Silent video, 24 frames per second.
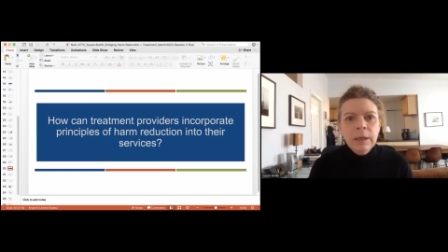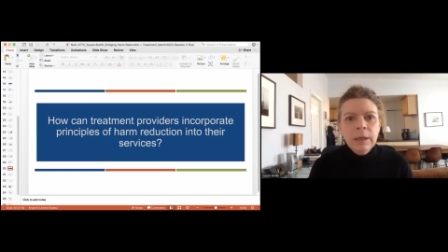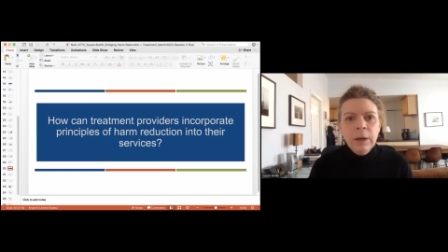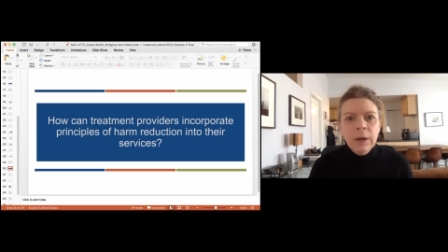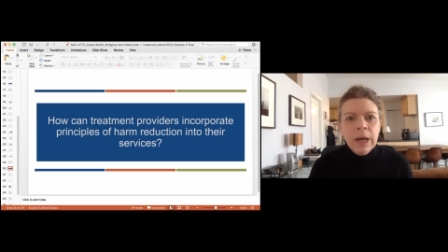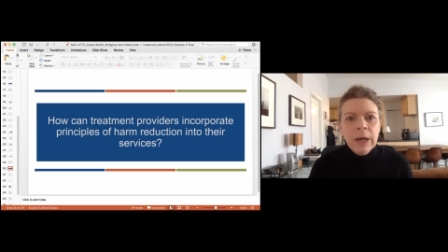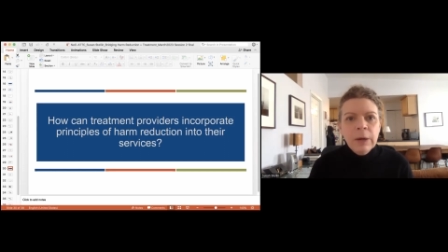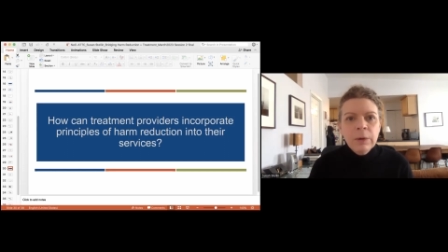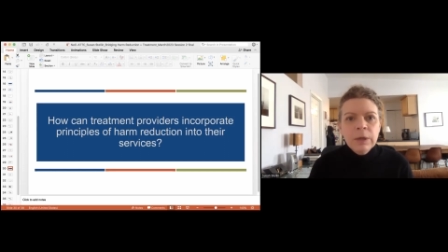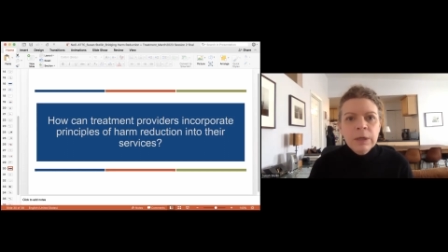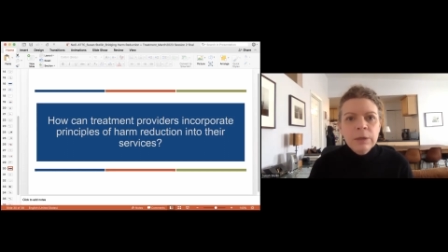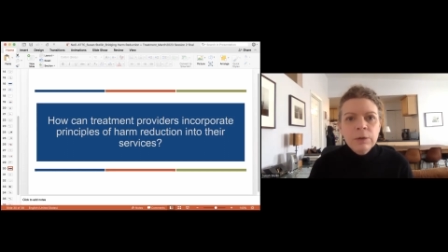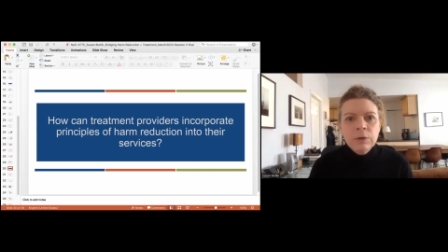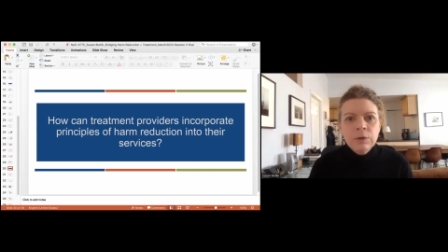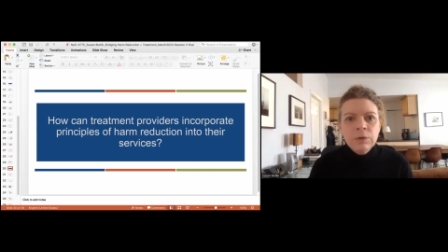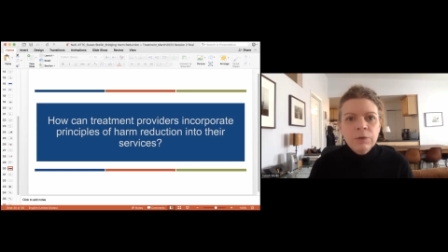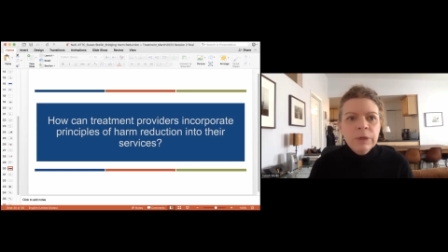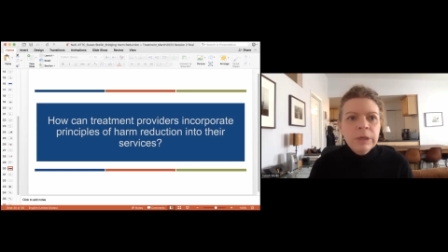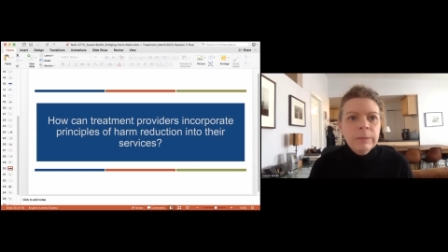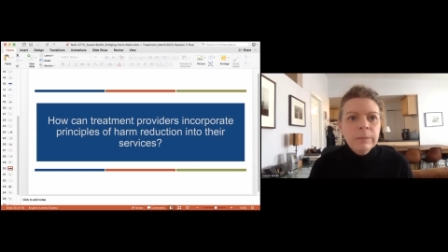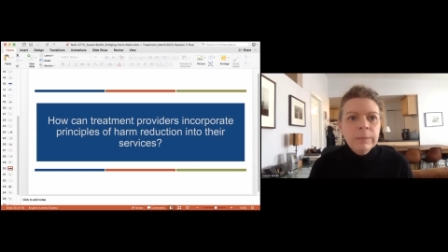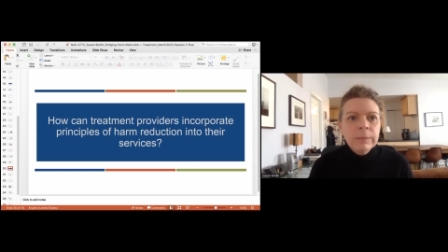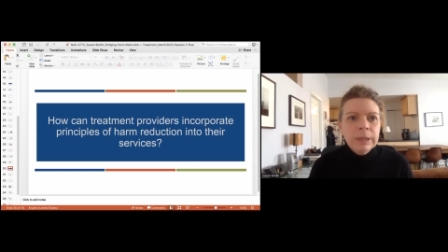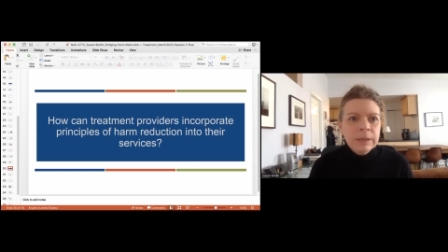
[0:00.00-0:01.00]
How can
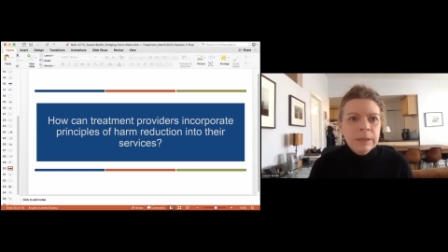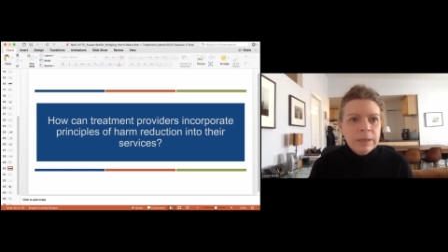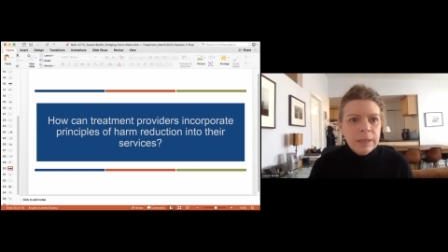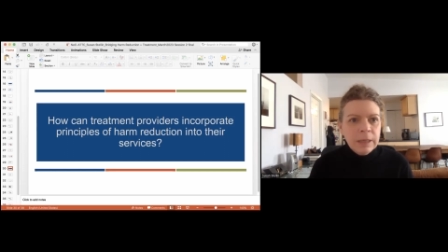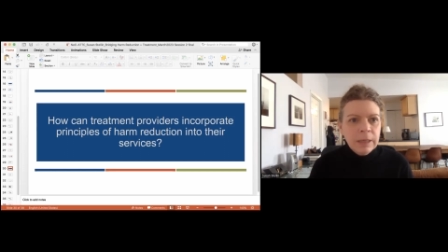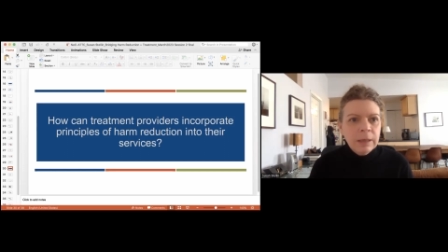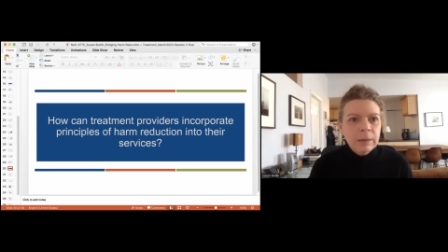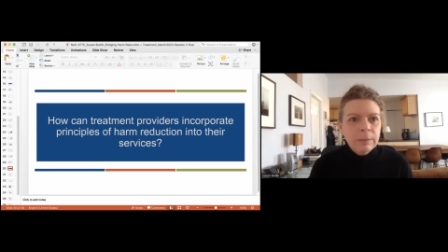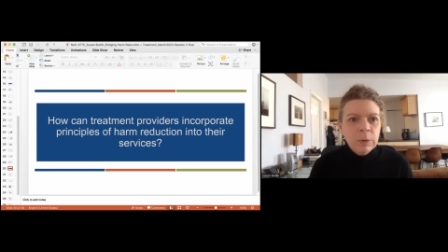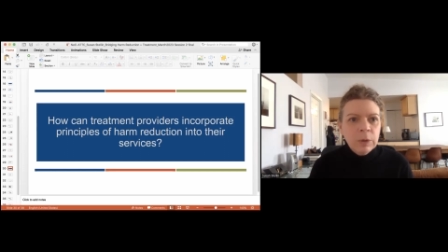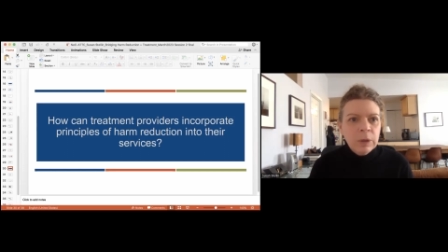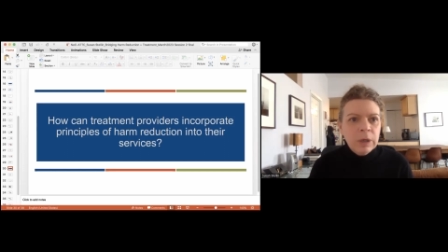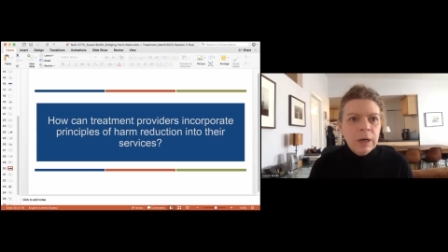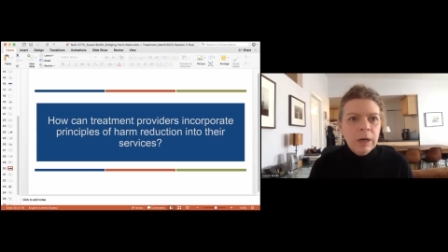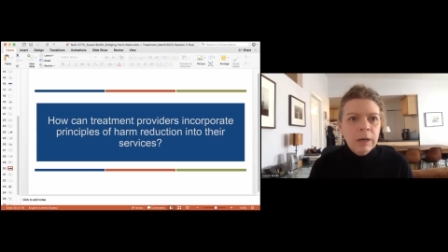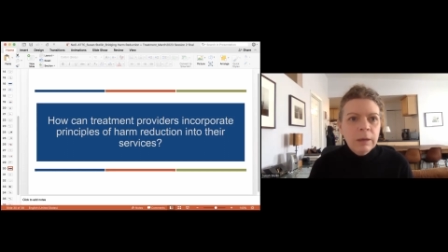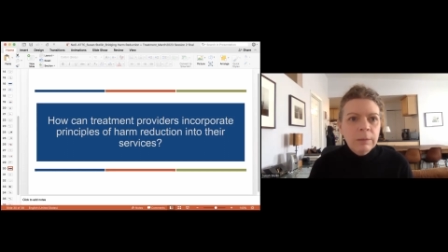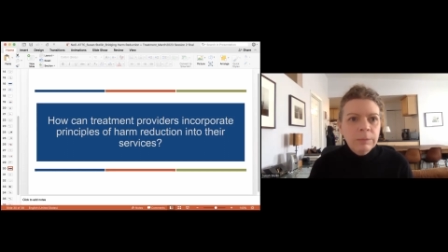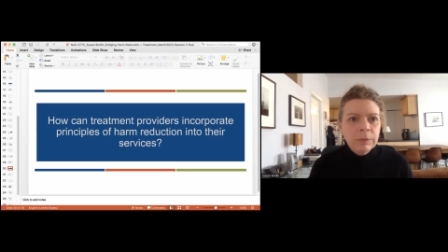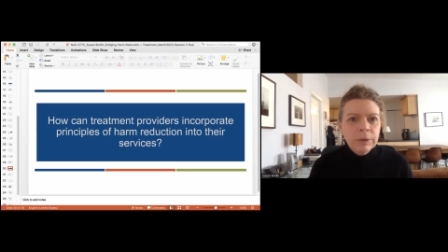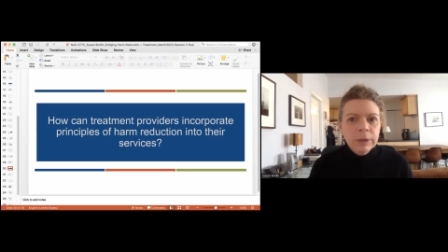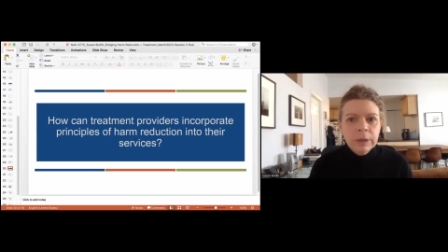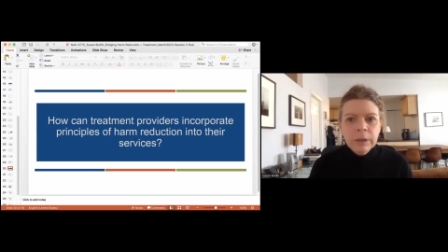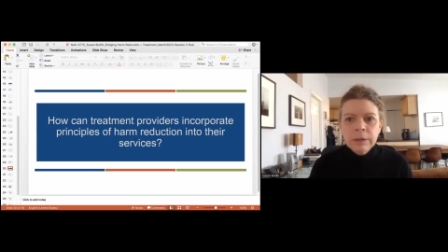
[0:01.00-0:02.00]
treatment take a more
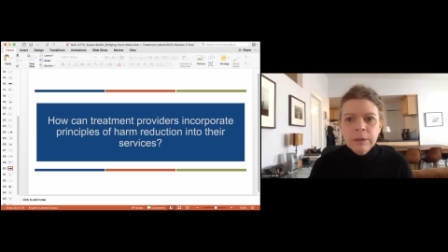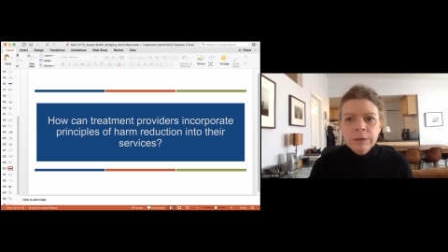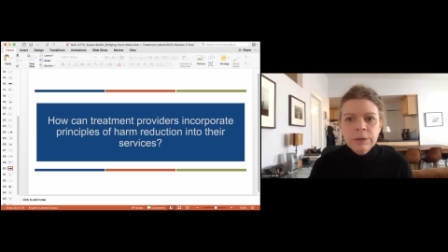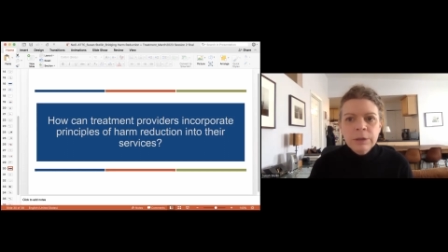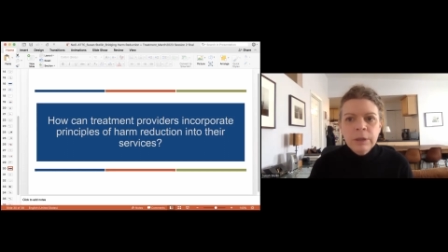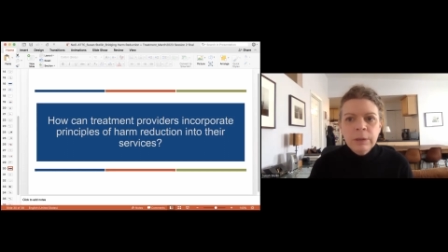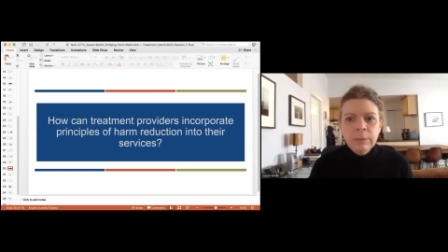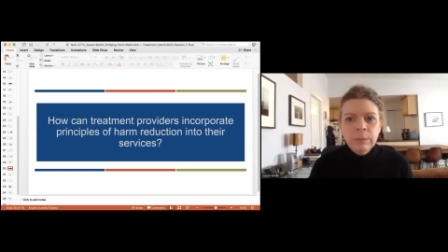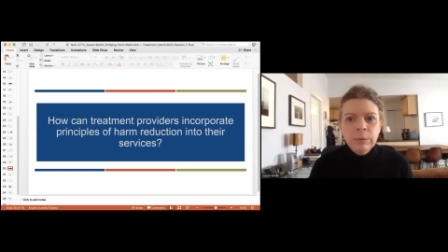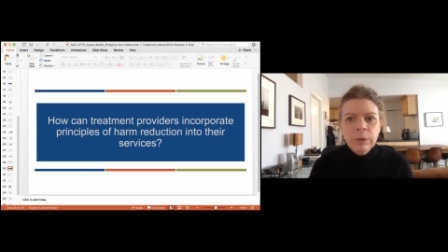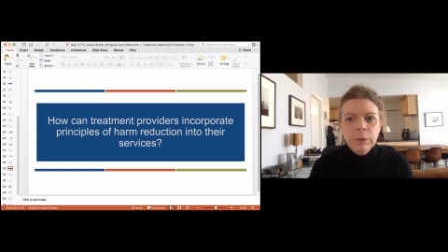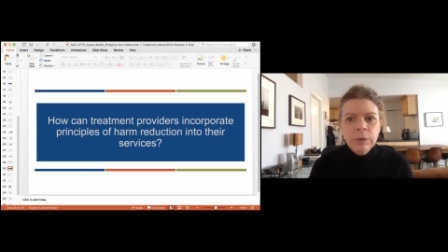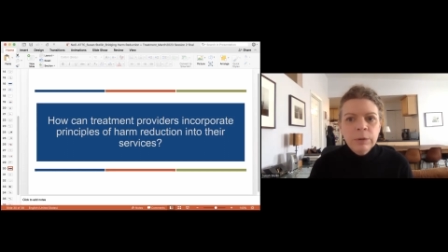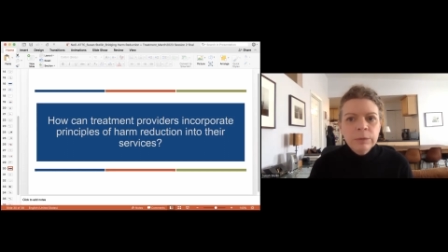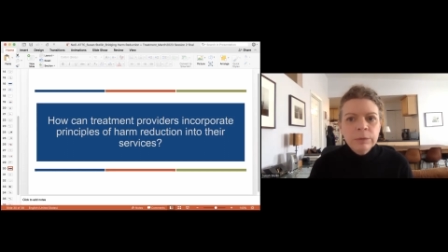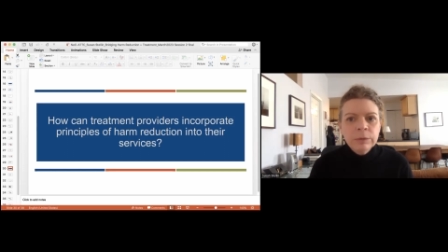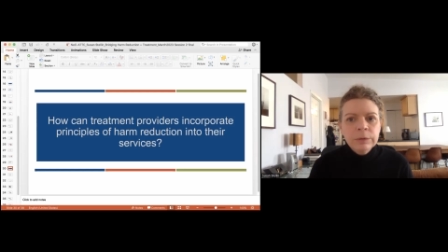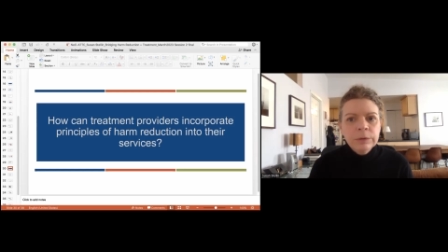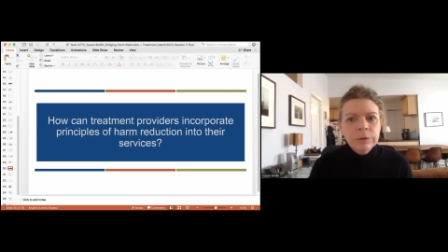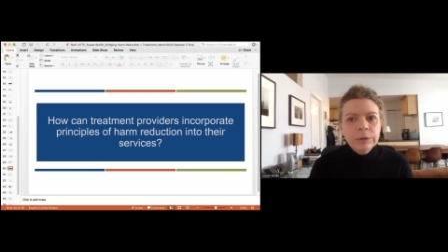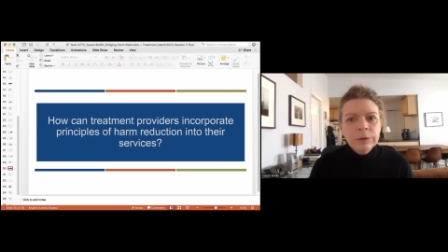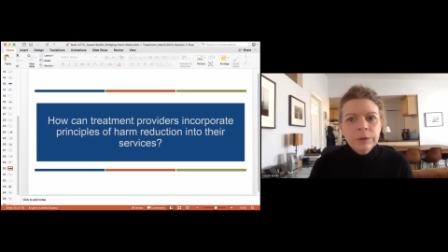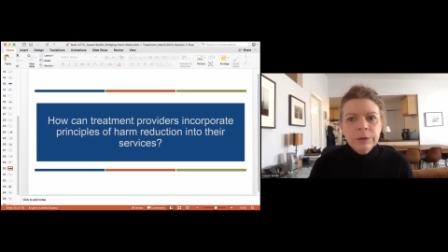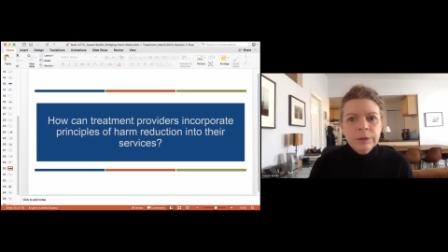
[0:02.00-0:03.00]
harm reduction
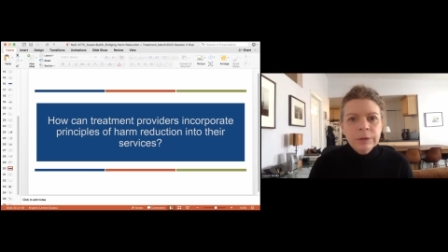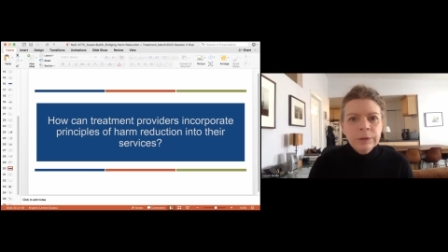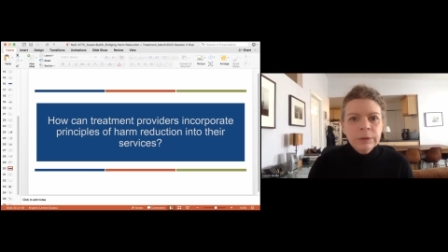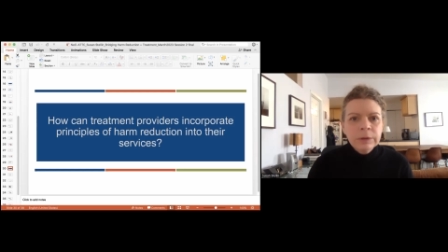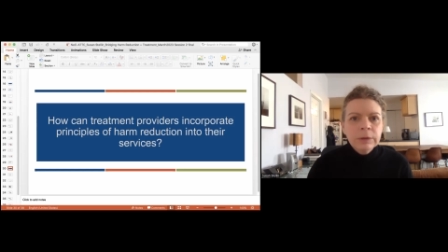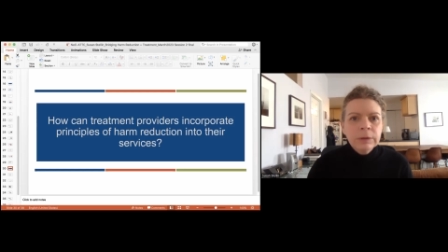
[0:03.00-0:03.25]
approach?